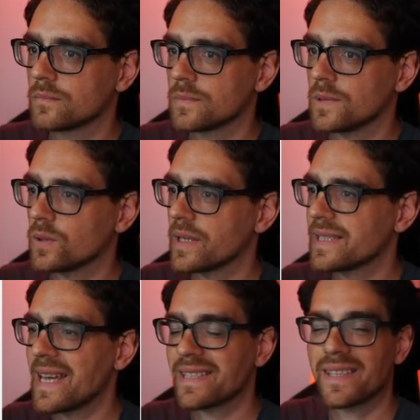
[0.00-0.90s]
Look at
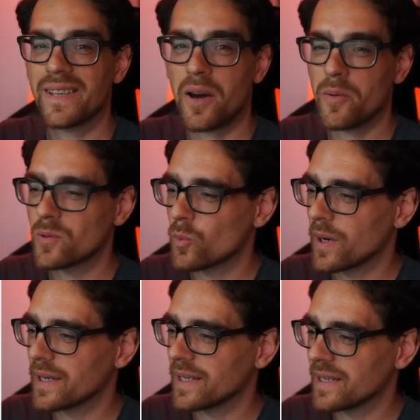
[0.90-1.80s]
that. Now it's
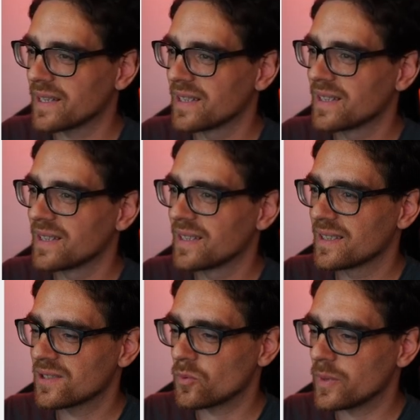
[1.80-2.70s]
working.
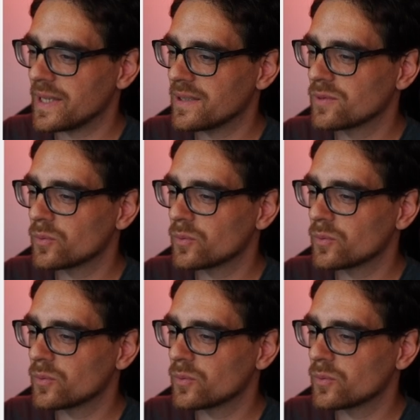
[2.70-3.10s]
So we need to